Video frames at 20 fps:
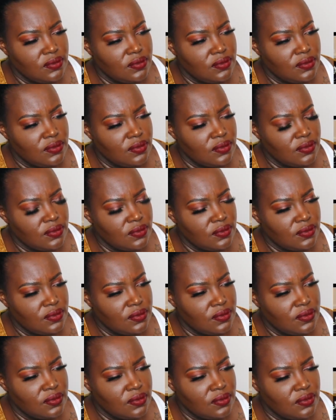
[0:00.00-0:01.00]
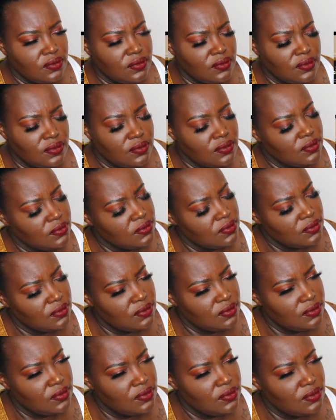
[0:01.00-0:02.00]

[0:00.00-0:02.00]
(not speaking)